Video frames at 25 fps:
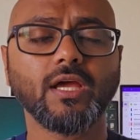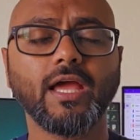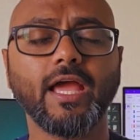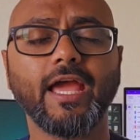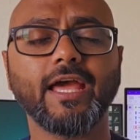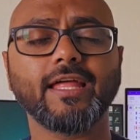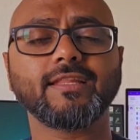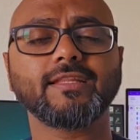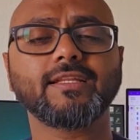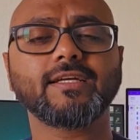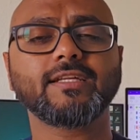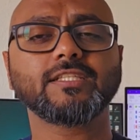
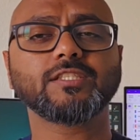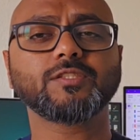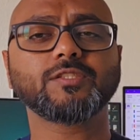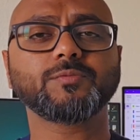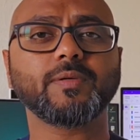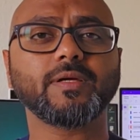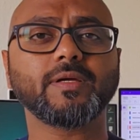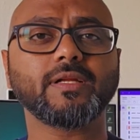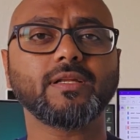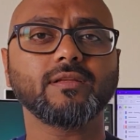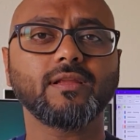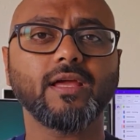and then
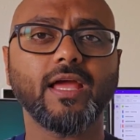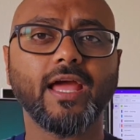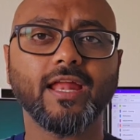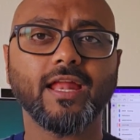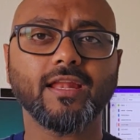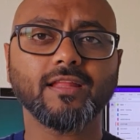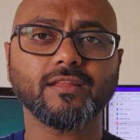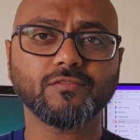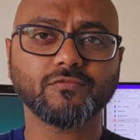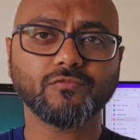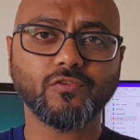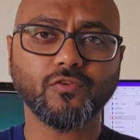spent
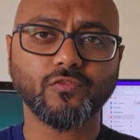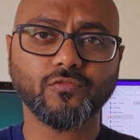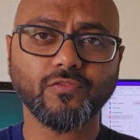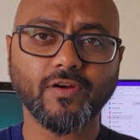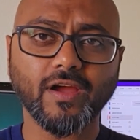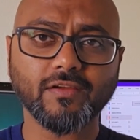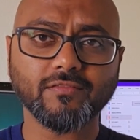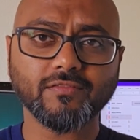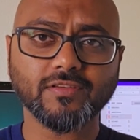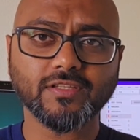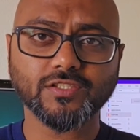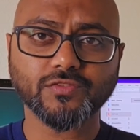another
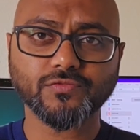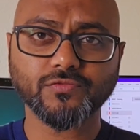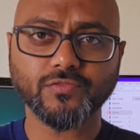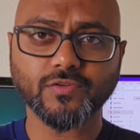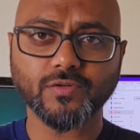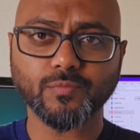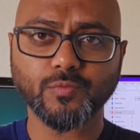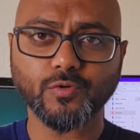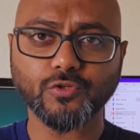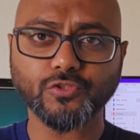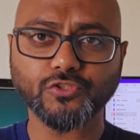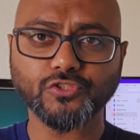4-5 years
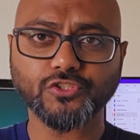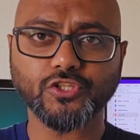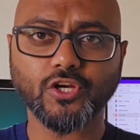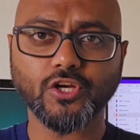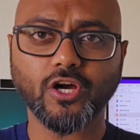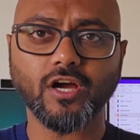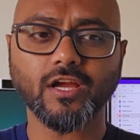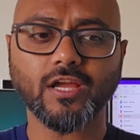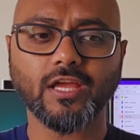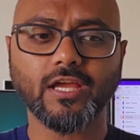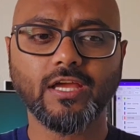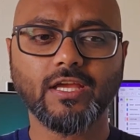for
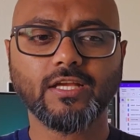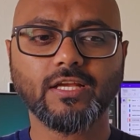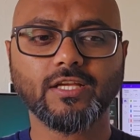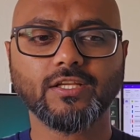postdoc.